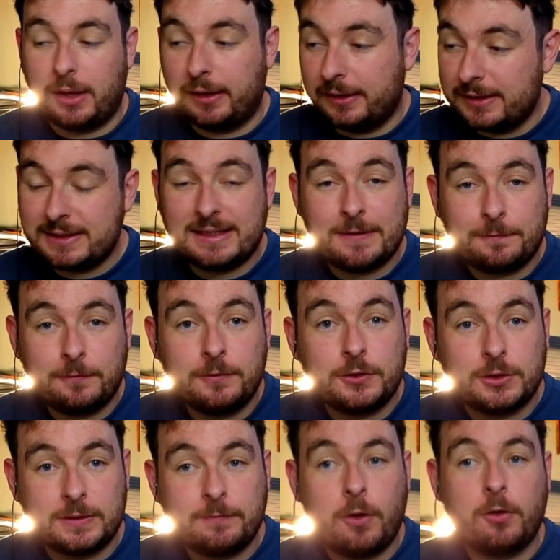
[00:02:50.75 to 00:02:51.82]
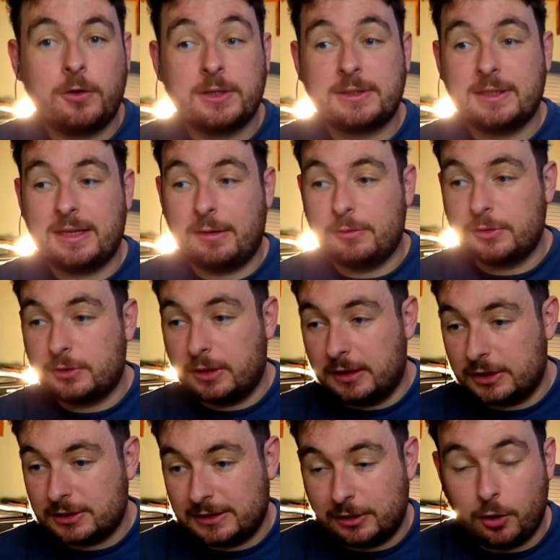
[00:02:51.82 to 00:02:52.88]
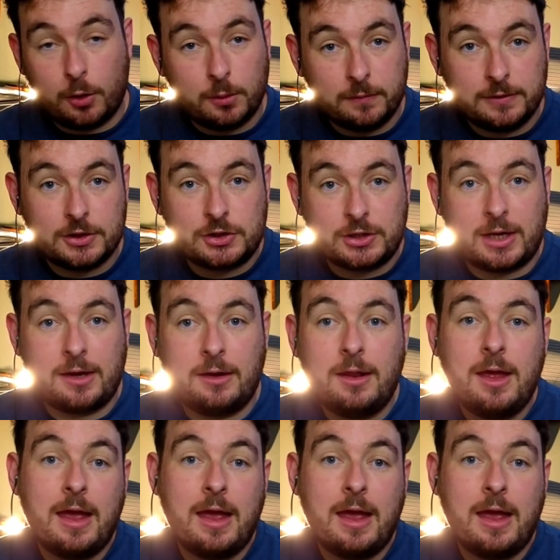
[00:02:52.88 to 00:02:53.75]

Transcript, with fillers: It is different to the focus that I was initially going with this channel,